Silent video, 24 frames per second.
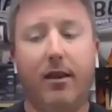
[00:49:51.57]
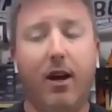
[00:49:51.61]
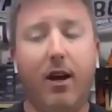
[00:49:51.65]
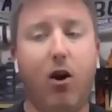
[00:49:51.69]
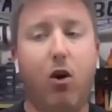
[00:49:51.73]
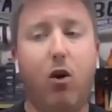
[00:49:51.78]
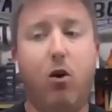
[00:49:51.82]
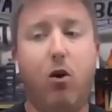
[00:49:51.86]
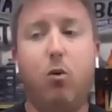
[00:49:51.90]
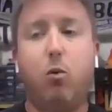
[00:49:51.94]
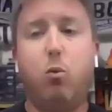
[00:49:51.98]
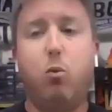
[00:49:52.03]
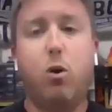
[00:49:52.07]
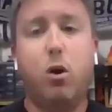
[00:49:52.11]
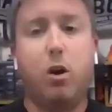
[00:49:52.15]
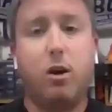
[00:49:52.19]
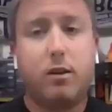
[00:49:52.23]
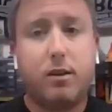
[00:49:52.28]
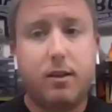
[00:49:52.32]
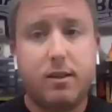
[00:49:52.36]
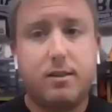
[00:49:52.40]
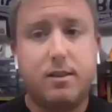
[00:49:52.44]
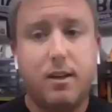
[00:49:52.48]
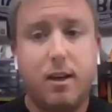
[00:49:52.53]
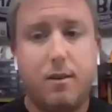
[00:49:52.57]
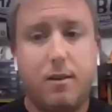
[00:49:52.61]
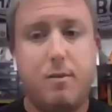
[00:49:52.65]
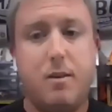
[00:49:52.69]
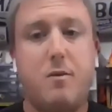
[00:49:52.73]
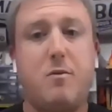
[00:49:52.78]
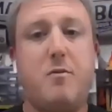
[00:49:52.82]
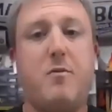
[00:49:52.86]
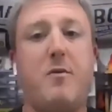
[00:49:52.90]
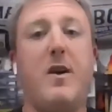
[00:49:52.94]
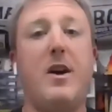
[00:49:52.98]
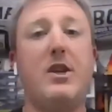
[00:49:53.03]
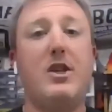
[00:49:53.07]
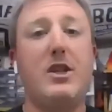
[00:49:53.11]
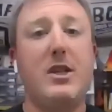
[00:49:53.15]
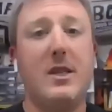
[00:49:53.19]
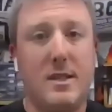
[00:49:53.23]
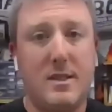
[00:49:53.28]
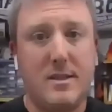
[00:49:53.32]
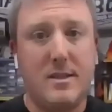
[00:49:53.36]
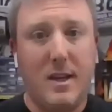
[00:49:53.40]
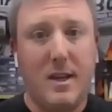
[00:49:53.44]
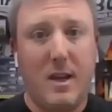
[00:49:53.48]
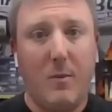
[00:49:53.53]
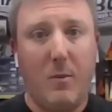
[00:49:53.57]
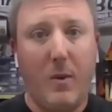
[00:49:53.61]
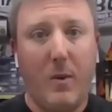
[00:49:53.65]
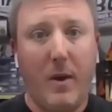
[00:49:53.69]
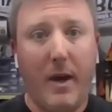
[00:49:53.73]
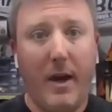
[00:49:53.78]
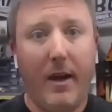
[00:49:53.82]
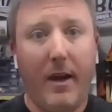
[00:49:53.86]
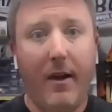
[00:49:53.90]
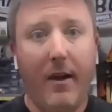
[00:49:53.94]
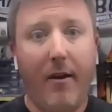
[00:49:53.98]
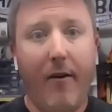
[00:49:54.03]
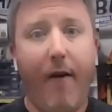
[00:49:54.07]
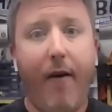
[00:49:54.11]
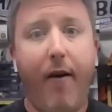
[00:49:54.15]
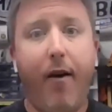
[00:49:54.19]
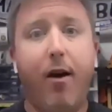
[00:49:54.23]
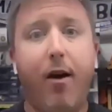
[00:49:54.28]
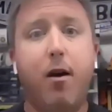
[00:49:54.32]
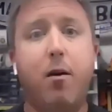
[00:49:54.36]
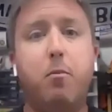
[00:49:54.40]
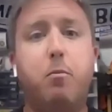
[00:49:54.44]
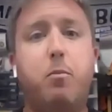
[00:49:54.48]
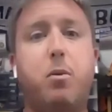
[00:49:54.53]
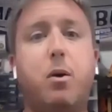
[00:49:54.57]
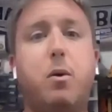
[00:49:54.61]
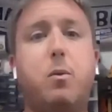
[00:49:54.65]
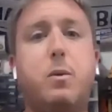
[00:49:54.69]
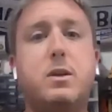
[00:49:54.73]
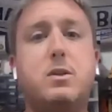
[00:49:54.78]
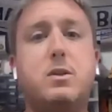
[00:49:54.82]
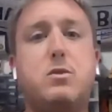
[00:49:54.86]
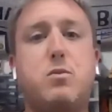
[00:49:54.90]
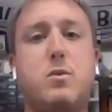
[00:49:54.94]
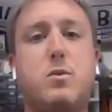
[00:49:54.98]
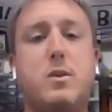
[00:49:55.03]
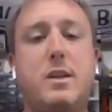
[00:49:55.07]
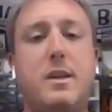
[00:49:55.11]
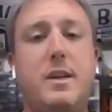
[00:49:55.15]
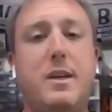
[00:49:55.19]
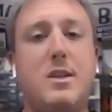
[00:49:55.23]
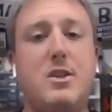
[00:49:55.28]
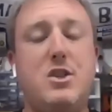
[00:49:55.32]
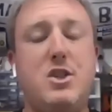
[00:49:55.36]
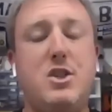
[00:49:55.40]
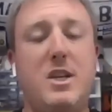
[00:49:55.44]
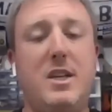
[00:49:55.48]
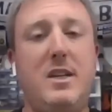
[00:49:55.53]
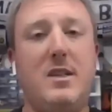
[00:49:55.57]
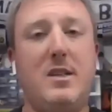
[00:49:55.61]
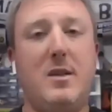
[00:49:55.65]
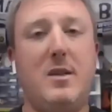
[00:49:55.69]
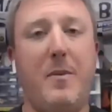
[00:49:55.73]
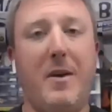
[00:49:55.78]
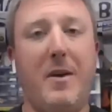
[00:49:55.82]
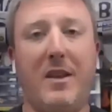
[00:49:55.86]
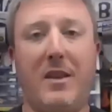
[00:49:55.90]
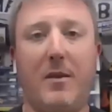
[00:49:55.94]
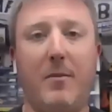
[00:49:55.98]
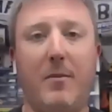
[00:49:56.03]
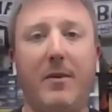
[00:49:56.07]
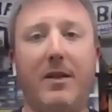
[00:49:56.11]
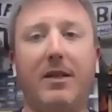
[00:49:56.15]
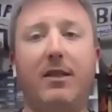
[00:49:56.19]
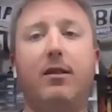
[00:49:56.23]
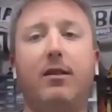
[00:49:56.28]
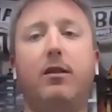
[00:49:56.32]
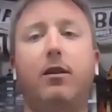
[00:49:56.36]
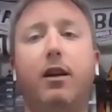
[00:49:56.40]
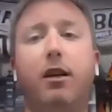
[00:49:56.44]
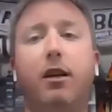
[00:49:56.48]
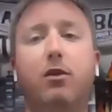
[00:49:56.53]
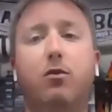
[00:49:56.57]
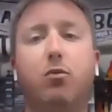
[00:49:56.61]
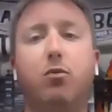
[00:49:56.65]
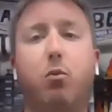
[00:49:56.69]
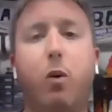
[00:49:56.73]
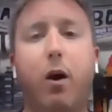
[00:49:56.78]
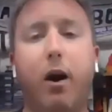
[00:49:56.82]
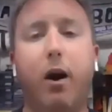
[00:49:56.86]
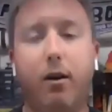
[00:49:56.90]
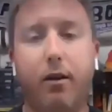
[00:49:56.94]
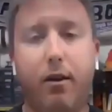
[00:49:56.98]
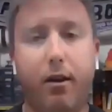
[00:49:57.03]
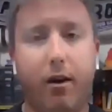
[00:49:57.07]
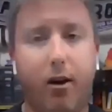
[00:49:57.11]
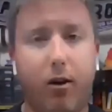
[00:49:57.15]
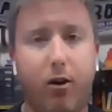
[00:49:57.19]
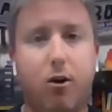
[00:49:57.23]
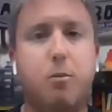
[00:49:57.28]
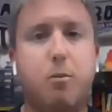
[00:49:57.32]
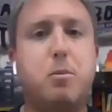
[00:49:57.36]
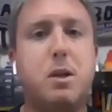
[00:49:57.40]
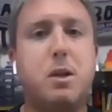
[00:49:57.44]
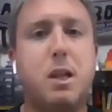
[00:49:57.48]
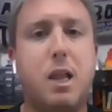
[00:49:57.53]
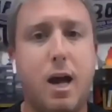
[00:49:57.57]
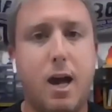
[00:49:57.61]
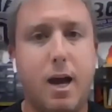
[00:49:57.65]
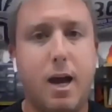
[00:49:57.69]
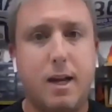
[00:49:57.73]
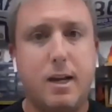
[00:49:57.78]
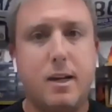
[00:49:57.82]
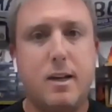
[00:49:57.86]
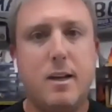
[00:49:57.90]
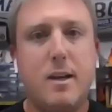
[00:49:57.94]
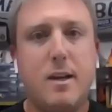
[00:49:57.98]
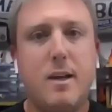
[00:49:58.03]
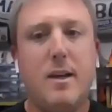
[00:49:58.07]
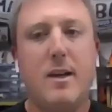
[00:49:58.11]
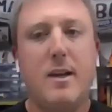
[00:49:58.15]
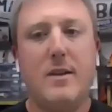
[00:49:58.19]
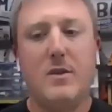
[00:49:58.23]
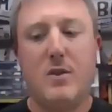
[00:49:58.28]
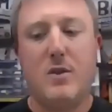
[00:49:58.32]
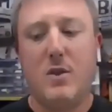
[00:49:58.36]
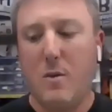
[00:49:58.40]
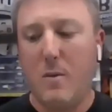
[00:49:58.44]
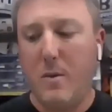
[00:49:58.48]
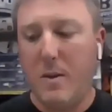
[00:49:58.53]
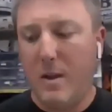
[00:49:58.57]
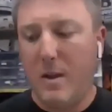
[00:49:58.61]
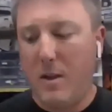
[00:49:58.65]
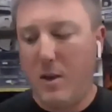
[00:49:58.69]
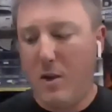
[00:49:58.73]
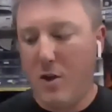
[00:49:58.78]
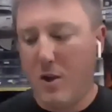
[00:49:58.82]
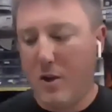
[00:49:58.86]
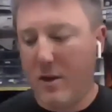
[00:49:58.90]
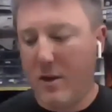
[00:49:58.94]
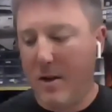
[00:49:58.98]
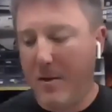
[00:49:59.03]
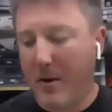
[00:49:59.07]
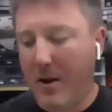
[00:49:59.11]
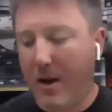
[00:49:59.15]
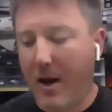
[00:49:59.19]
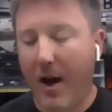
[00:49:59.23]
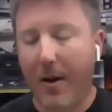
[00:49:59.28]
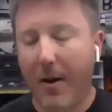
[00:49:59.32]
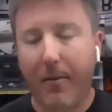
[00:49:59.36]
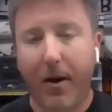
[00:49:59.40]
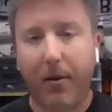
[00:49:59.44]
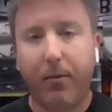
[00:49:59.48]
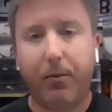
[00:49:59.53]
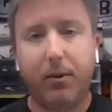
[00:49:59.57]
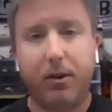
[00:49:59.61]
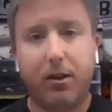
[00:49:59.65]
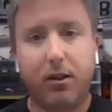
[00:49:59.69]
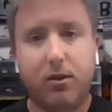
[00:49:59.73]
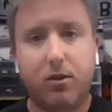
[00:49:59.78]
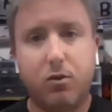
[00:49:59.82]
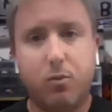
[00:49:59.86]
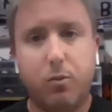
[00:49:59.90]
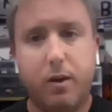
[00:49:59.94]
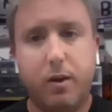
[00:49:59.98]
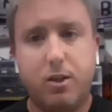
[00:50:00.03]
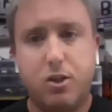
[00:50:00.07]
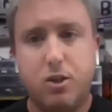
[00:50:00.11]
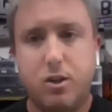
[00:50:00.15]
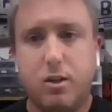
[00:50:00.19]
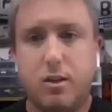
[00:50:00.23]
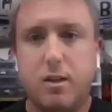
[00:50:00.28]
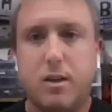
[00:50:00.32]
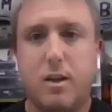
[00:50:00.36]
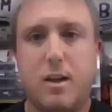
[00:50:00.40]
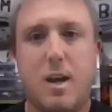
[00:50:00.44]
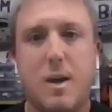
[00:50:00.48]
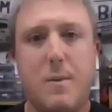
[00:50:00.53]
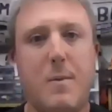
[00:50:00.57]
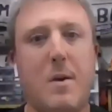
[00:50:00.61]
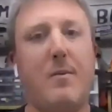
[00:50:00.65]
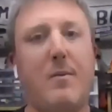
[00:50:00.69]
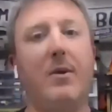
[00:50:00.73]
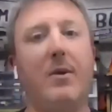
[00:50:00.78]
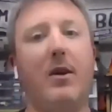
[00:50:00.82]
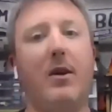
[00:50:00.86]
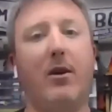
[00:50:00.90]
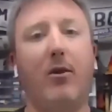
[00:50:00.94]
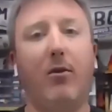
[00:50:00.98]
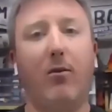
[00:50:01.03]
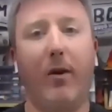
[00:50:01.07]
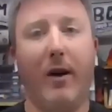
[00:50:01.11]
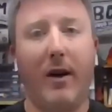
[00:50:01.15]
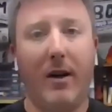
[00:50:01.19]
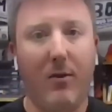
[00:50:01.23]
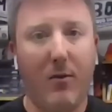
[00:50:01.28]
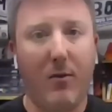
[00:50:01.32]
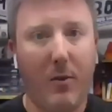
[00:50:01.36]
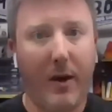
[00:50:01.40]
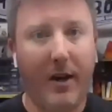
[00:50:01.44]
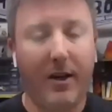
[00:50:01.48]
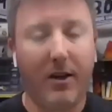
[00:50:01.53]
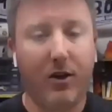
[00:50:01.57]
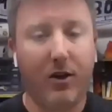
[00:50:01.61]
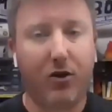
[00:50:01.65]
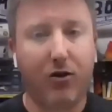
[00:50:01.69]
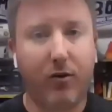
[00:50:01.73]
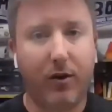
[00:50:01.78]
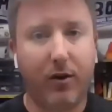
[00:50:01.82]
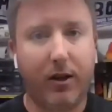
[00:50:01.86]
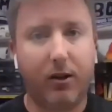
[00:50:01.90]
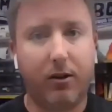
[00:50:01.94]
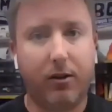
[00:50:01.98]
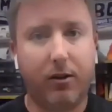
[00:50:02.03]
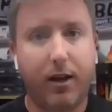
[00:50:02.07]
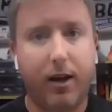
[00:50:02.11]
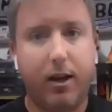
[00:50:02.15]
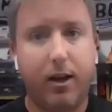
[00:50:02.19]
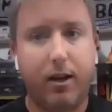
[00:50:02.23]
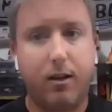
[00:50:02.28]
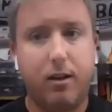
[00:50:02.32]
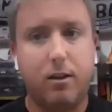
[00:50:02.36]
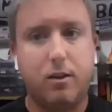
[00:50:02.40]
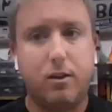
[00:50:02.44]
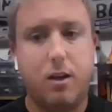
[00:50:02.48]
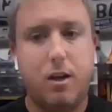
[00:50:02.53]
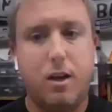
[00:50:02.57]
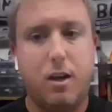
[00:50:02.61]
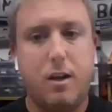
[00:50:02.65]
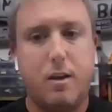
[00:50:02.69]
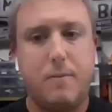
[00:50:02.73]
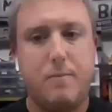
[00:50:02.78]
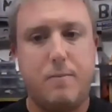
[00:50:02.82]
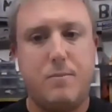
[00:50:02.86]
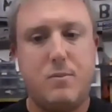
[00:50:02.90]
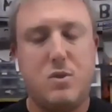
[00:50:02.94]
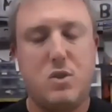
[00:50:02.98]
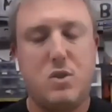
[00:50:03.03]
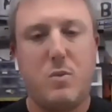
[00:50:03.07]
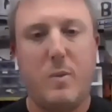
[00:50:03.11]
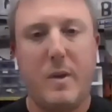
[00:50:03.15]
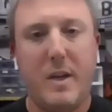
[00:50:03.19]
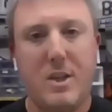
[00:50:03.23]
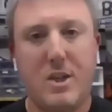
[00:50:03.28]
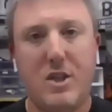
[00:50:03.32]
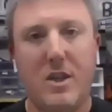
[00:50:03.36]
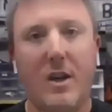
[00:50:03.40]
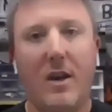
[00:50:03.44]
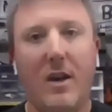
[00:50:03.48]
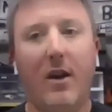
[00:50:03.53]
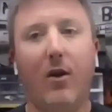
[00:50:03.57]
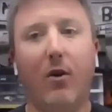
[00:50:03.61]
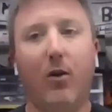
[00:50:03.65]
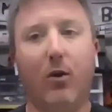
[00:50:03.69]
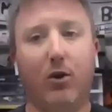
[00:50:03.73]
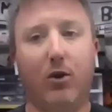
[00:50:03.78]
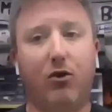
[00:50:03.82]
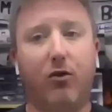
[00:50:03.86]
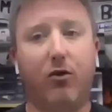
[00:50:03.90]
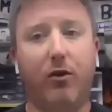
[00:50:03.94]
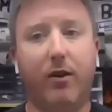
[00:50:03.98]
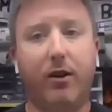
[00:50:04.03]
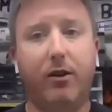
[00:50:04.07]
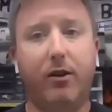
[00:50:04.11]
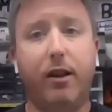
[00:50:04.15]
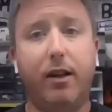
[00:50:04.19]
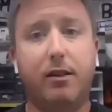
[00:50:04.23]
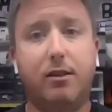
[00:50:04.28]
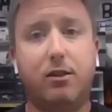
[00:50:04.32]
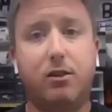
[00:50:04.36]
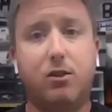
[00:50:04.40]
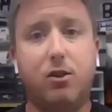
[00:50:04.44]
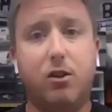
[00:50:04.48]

they all work the same, they function the same way. But what's really ingenious about them is is where they are applied. So you're going to come up with a switch. You're going to come up with a creative way to trigger that uh, switch or trigger that